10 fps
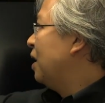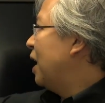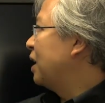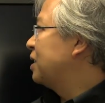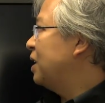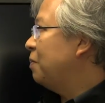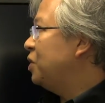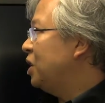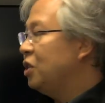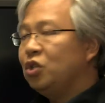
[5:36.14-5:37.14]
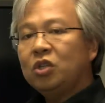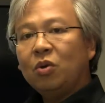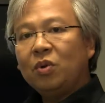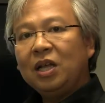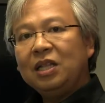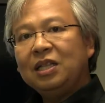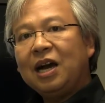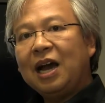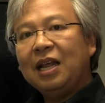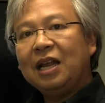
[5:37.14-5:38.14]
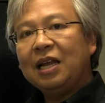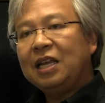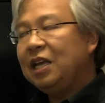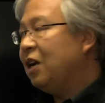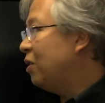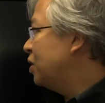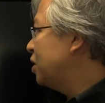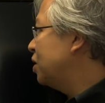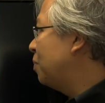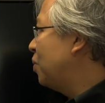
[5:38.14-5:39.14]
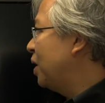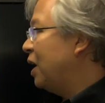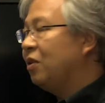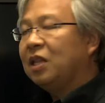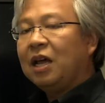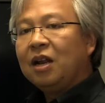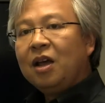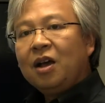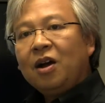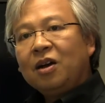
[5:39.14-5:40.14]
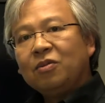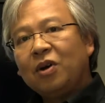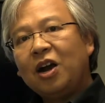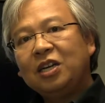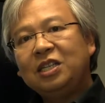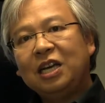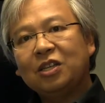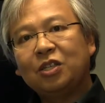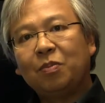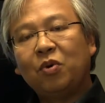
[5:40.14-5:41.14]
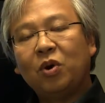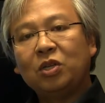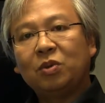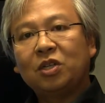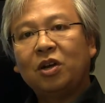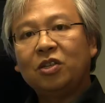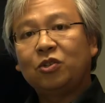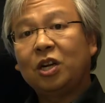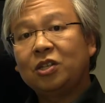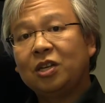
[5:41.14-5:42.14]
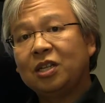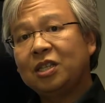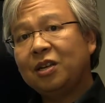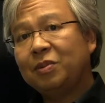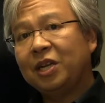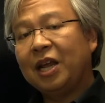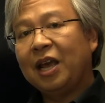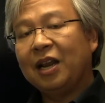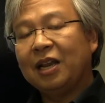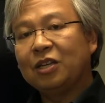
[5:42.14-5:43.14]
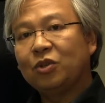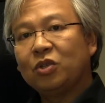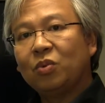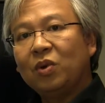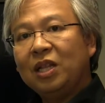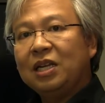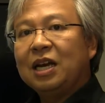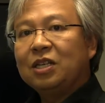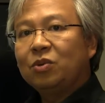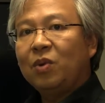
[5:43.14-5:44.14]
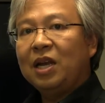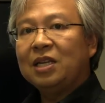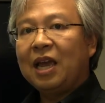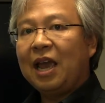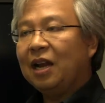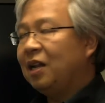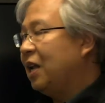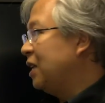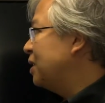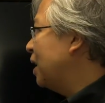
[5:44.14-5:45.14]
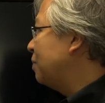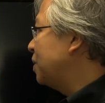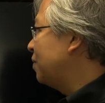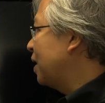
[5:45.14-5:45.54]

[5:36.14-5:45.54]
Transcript: exceptions. So really the highlight here is just to point out that RTX supports what's called structured exception handling. So it's a really nice way to handle any types of